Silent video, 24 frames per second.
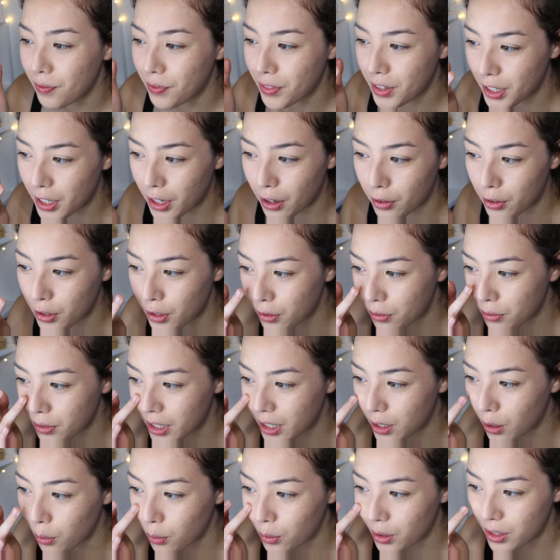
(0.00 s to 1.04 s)
You know, you don't
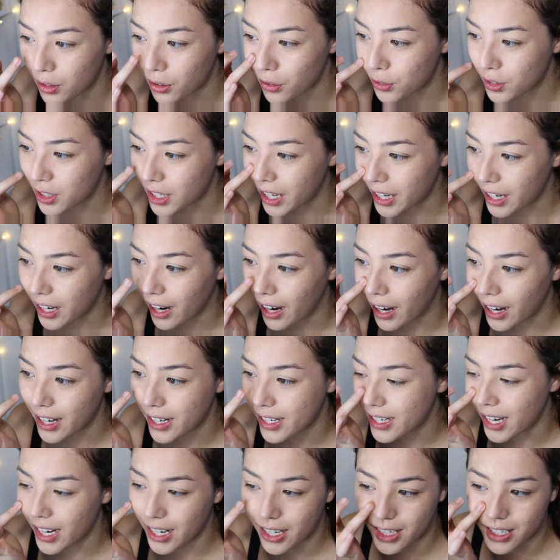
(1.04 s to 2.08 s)
need all those like
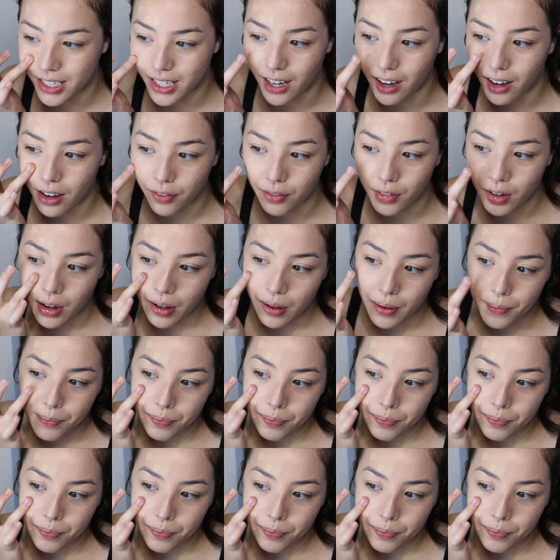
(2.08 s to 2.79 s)
high-tech stuff.